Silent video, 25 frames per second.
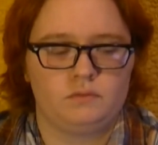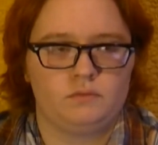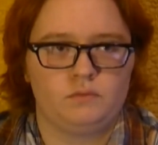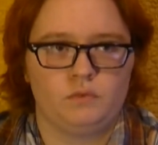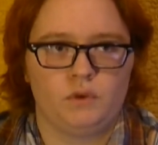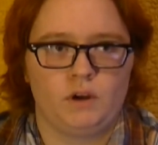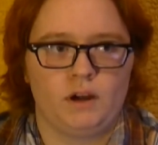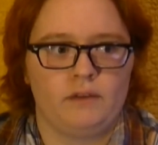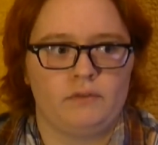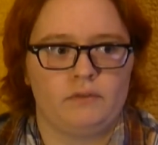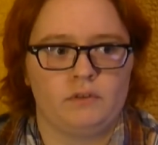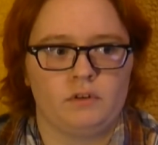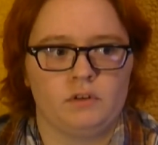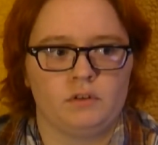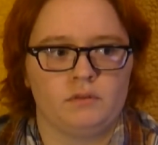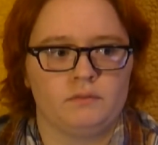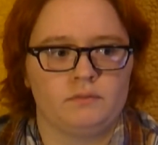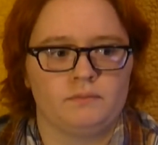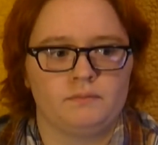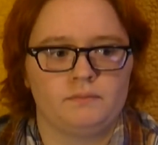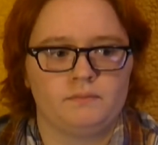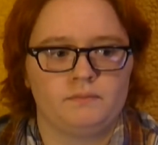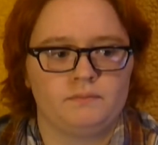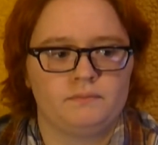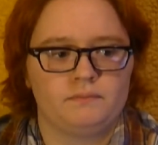whatever,
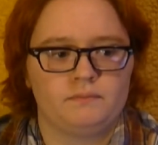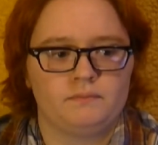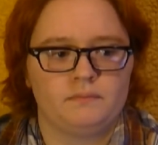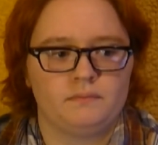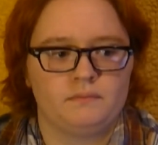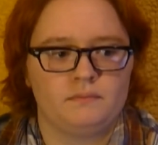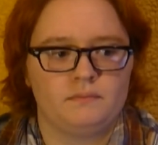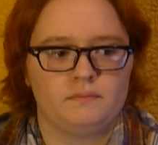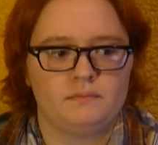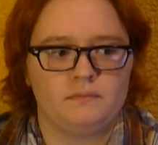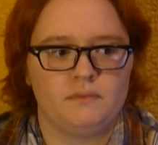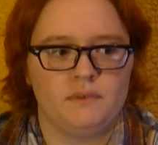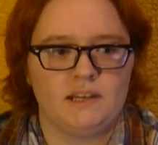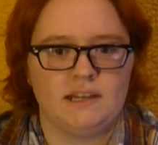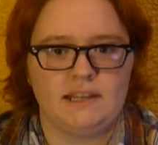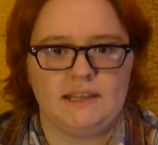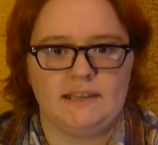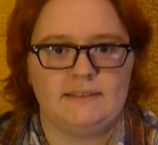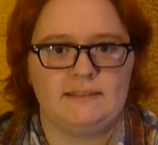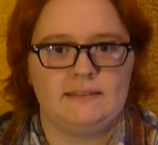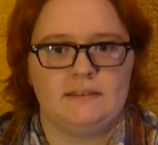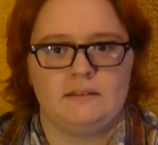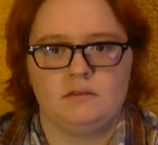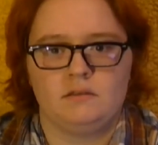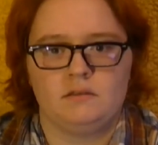
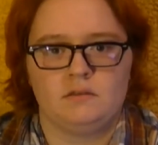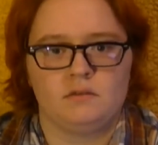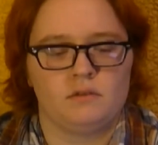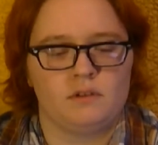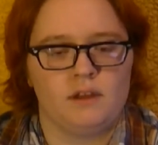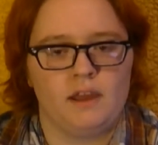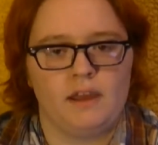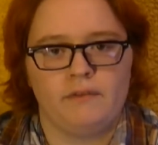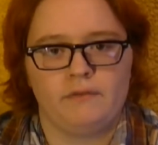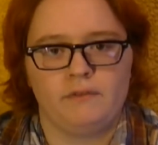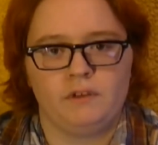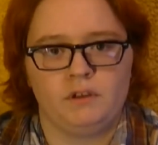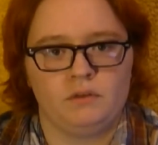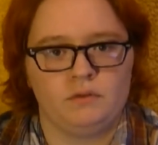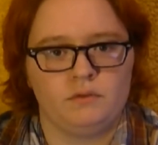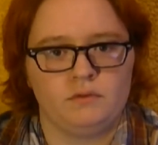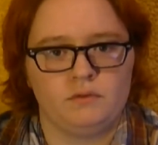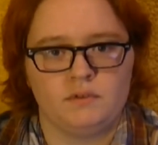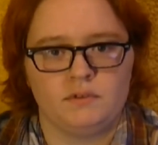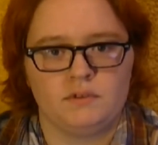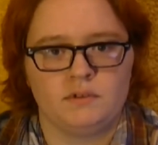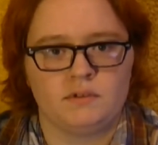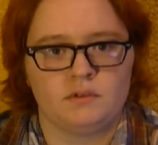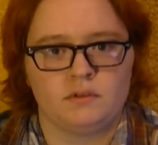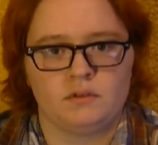nieces or
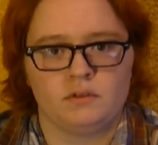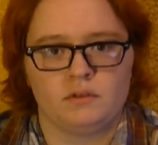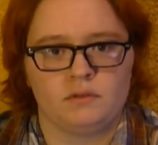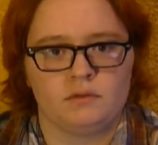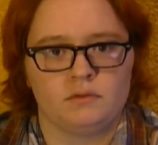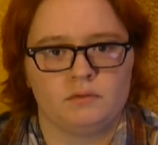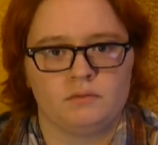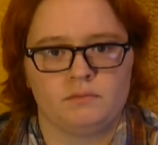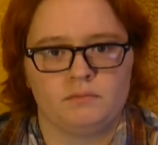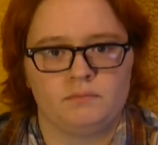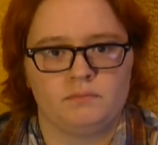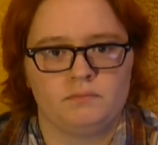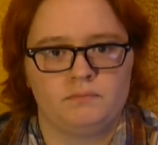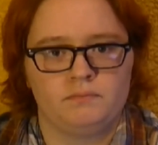nephews, or